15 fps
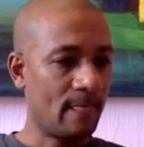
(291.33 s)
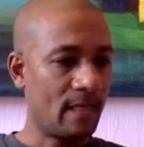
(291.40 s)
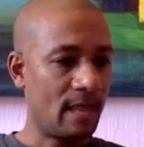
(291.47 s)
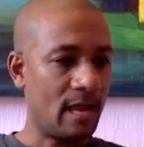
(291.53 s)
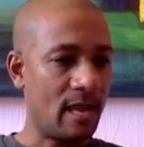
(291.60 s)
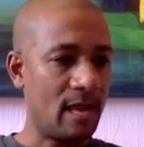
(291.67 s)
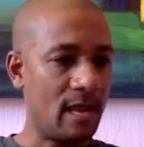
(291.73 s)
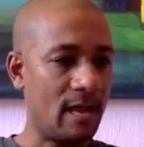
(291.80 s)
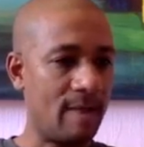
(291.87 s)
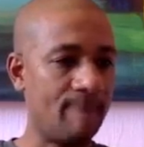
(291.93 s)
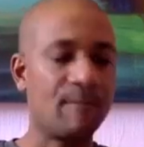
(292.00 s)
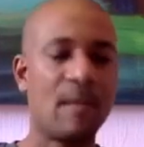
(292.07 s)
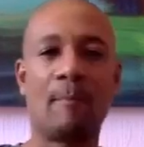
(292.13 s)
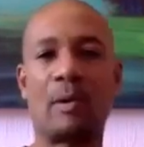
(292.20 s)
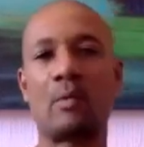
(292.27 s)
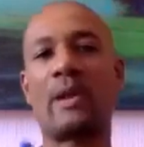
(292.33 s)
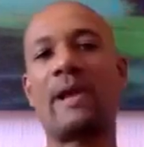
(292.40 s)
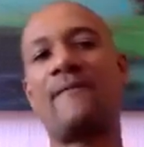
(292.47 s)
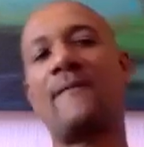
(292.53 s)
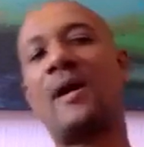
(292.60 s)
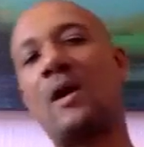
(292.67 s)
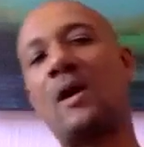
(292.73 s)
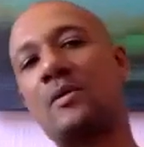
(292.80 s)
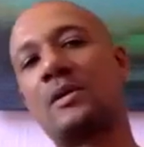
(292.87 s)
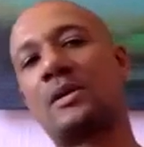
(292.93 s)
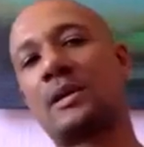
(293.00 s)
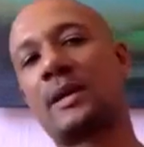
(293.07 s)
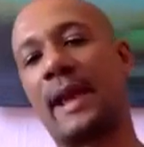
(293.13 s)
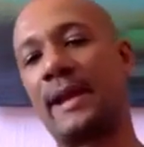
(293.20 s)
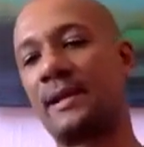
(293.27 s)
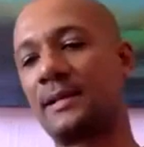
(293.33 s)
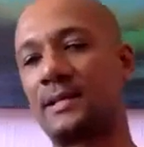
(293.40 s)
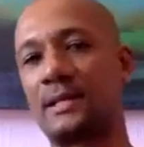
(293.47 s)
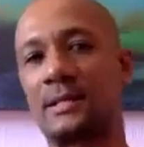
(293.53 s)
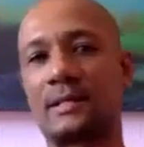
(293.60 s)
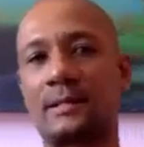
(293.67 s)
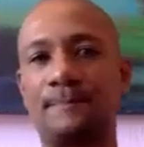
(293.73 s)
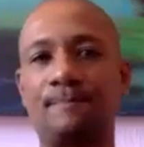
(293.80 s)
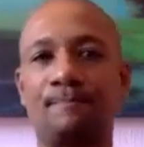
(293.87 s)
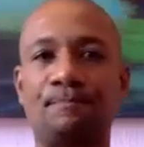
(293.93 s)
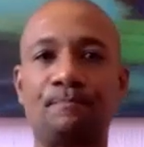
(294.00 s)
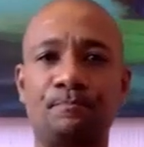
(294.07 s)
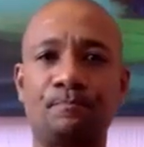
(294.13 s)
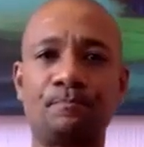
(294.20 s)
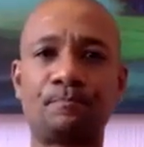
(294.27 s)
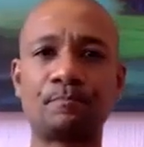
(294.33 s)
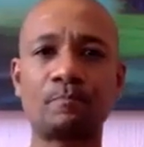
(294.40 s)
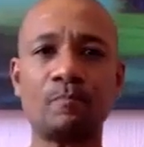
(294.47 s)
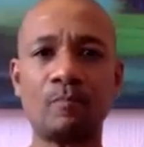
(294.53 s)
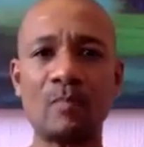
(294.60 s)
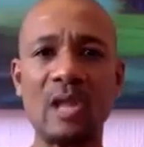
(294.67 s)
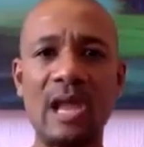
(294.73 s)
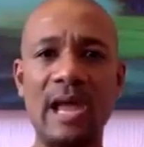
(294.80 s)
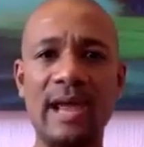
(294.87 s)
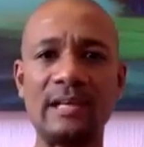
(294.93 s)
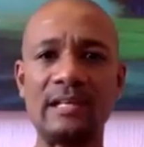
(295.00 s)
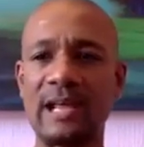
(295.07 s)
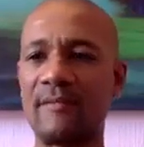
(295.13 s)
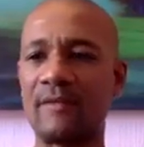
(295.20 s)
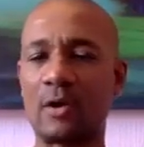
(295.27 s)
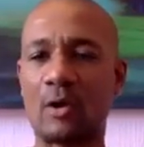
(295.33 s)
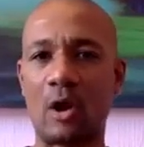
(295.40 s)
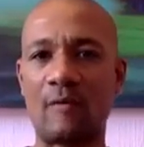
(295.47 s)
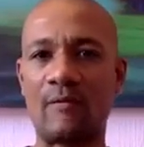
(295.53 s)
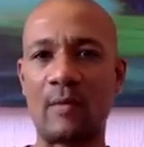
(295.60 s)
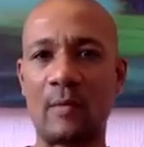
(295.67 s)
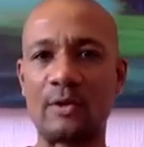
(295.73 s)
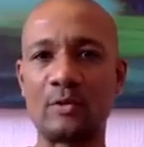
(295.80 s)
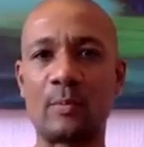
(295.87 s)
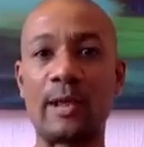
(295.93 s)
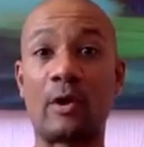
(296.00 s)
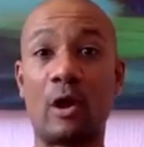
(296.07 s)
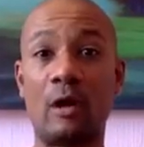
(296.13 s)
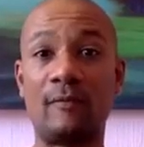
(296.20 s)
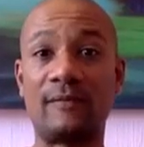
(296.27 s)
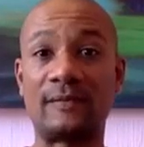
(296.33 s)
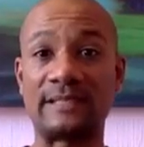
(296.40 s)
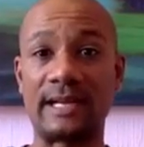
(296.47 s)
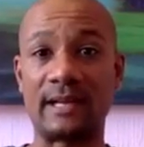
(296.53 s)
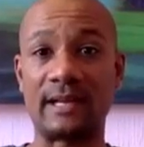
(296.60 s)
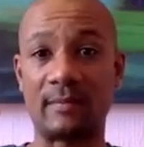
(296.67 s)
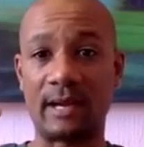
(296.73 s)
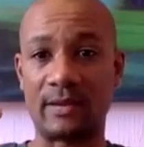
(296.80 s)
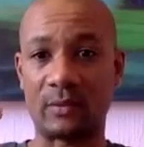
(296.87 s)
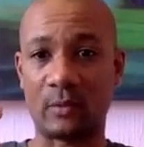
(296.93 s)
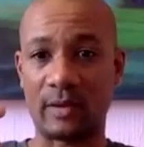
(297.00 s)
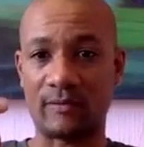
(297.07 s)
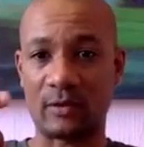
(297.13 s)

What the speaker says: But what I found, Candice, is I actually have a golf. I went to play golf Friday, by the way.